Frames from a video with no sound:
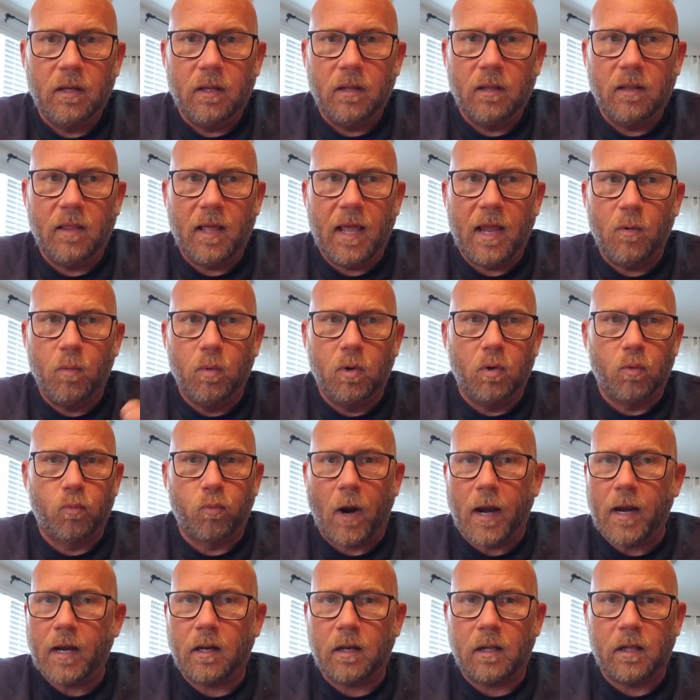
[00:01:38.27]
They will
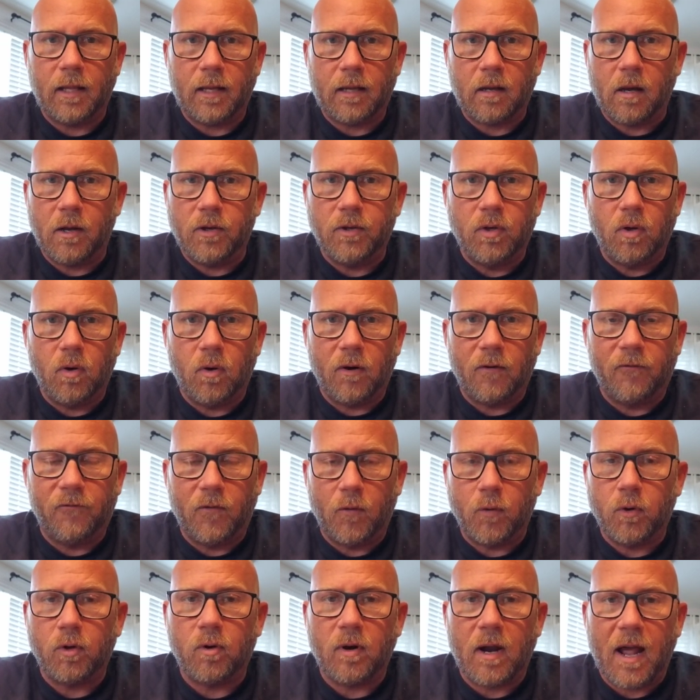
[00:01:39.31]
right click on your
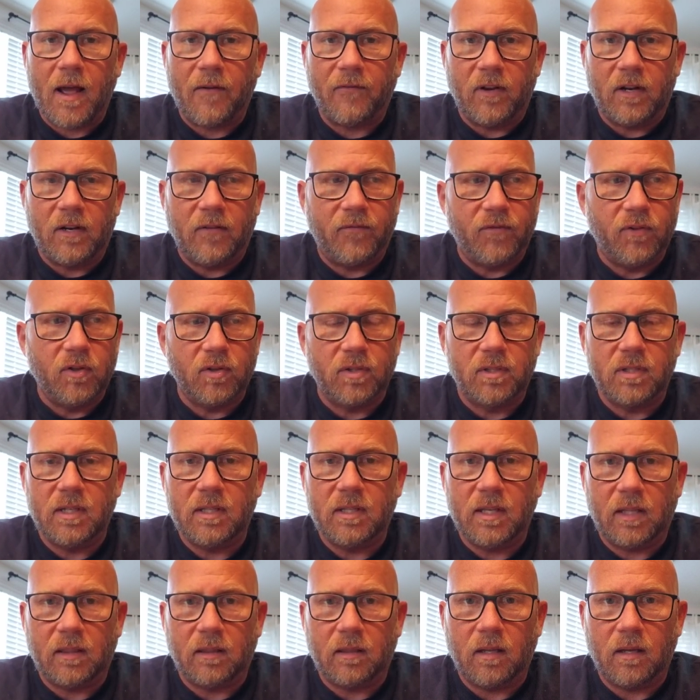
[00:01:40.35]
photograph, and if they'll see
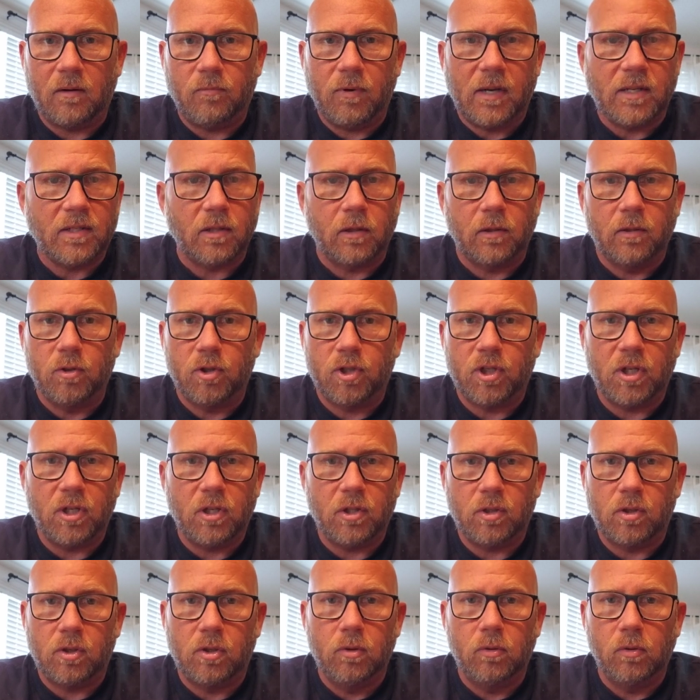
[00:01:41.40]
that the resolution
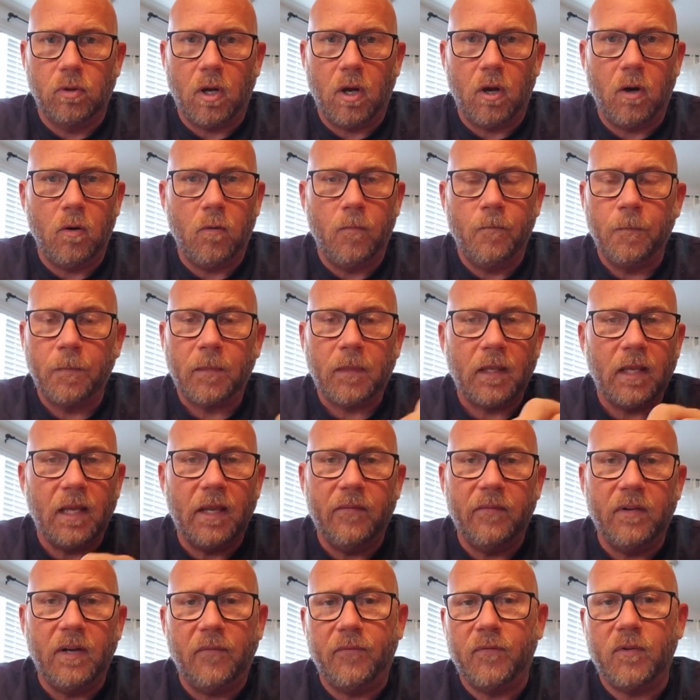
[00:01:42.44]
is too low,
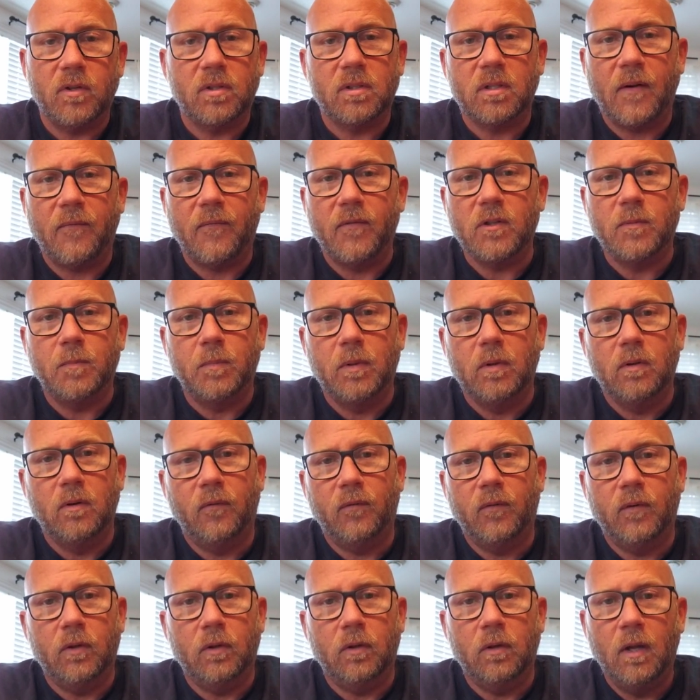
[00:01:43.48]
even if your stuff is
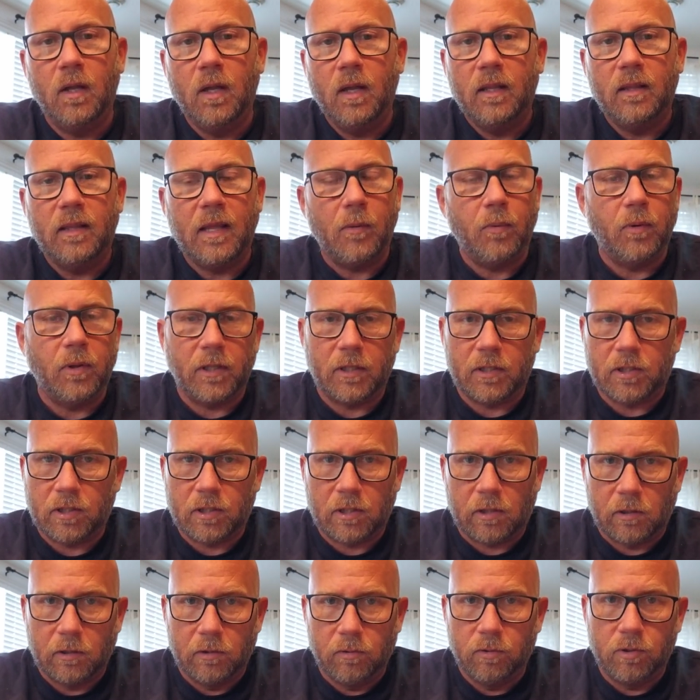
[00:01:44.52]
beautiful, they will
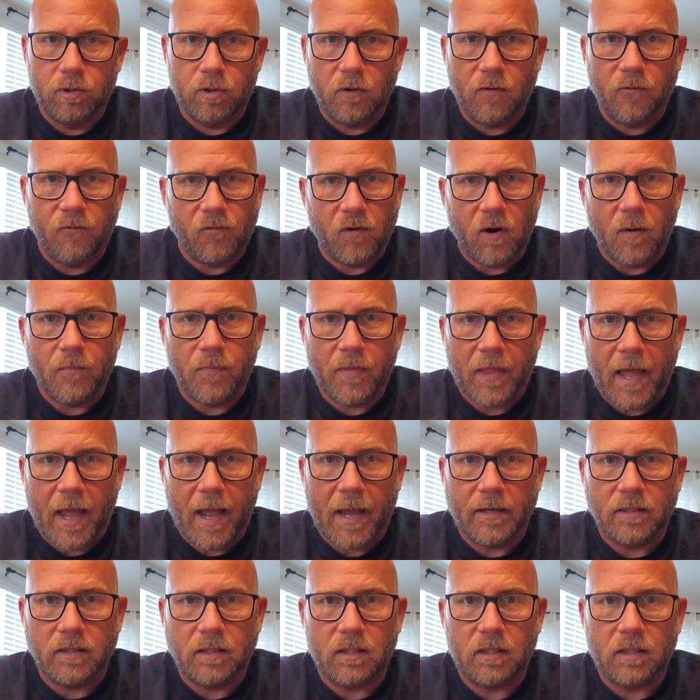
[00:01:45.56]
exclude you from
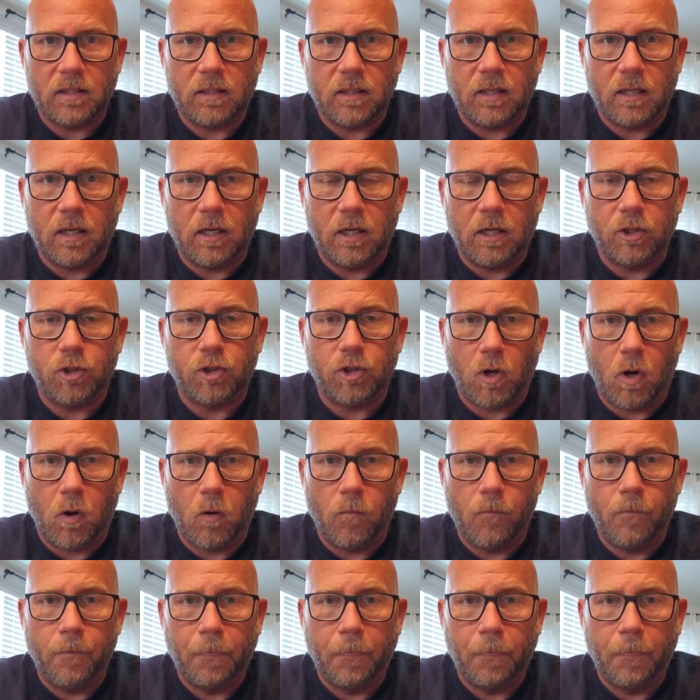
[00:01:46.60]
that show.